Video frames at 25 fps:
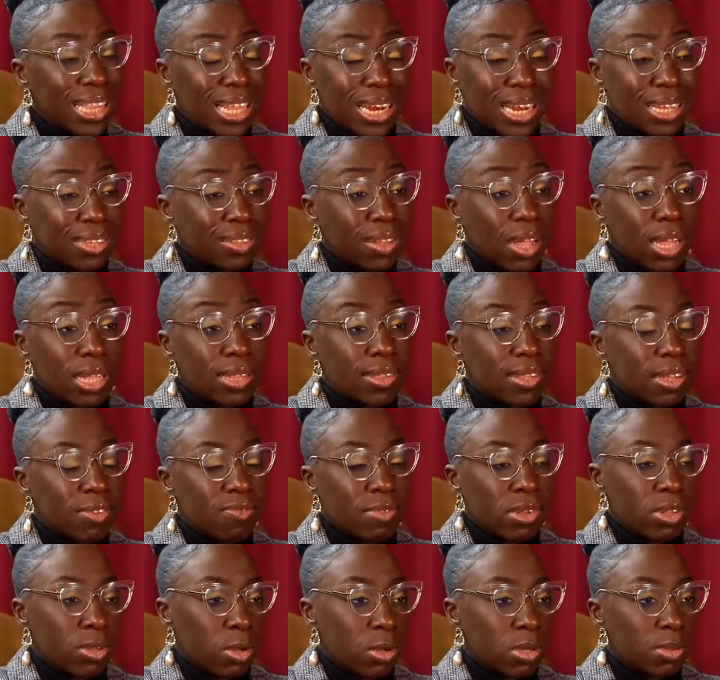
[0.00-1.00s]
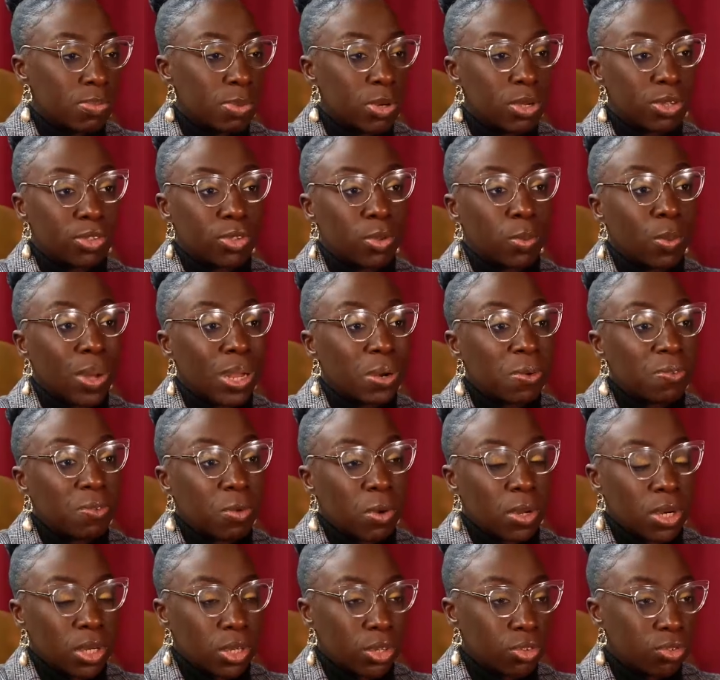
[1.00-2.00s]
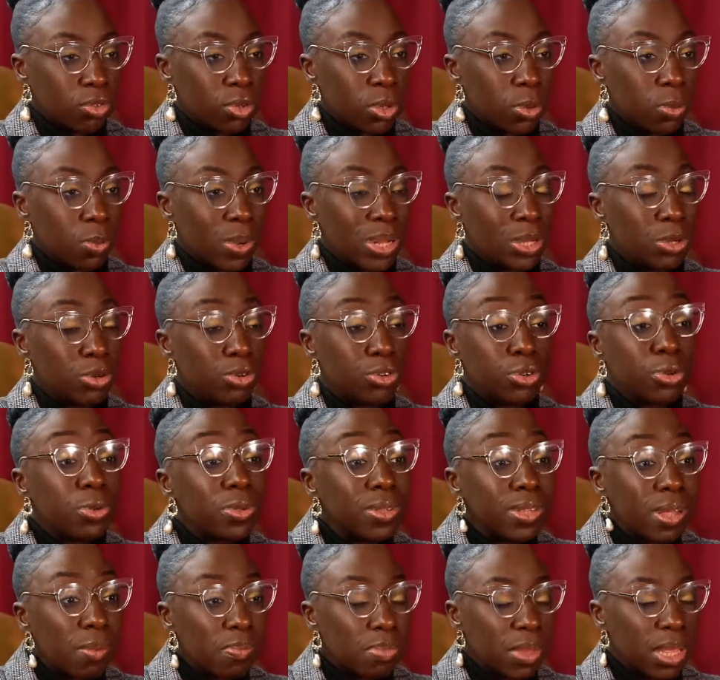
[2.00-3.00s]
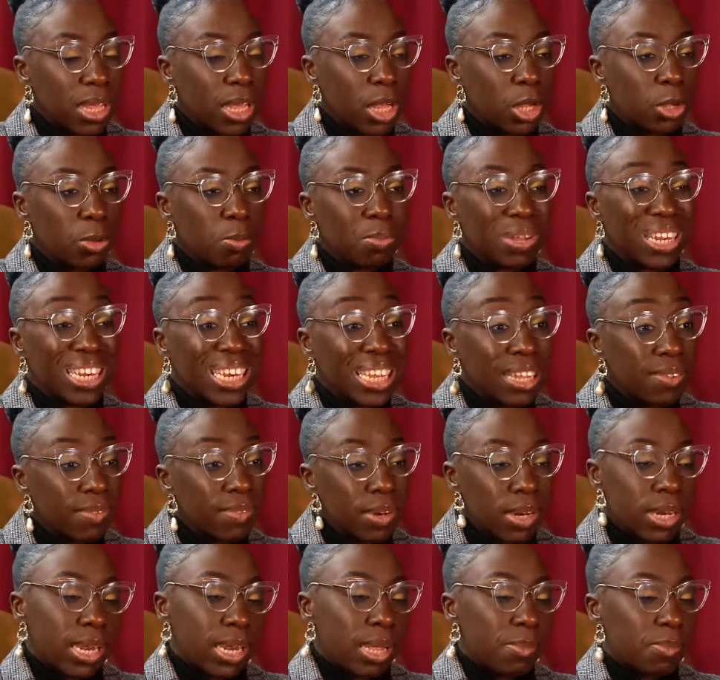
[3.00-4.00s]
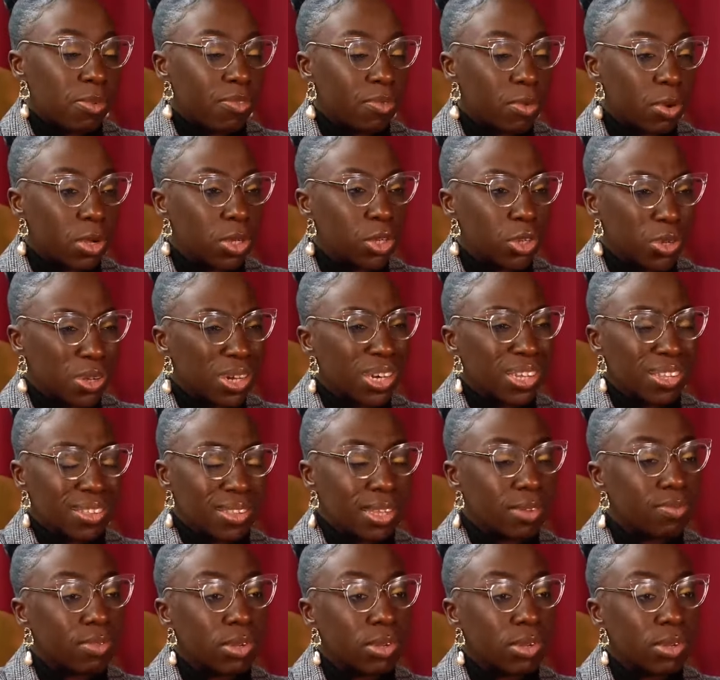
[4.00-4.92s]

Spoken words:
then I started seeing results because the Word of God is true. When you do something and you believe in the name of God, you're going to see